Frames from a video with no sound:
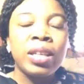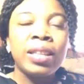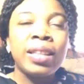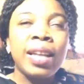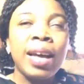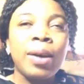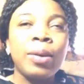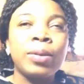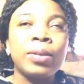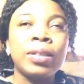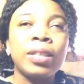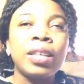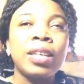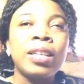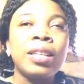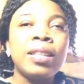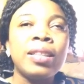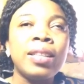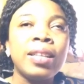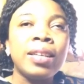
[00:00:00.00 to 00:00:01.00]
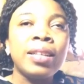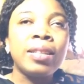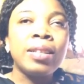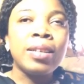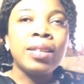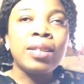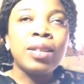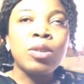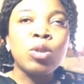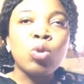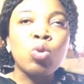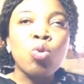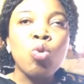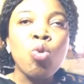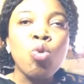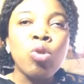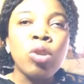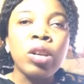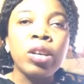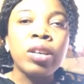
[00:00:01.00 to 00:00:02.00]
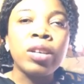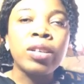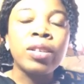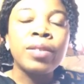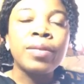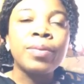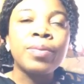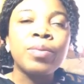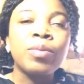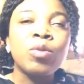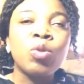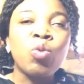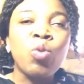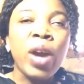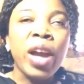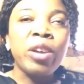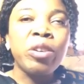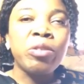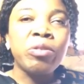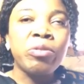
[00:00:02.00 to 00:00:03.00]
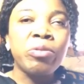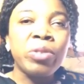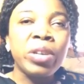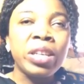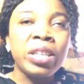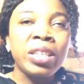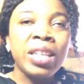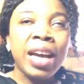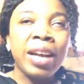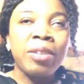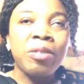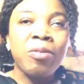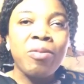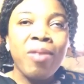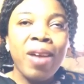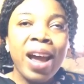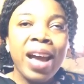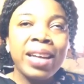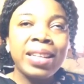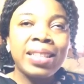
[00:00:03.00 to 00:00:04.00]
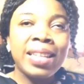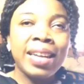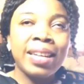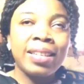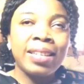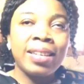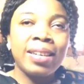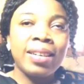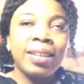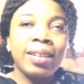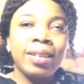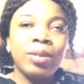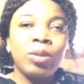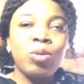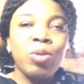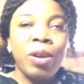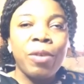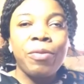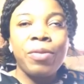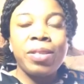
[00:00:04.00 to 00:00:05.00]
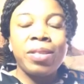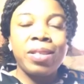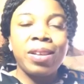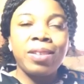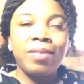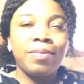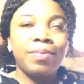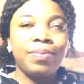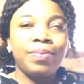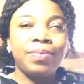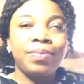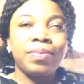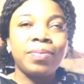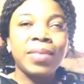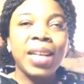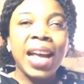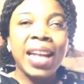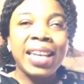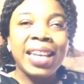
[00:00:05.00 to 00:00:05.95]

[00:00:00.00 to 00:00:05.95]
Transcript: Now, the school where you read and write and do everything and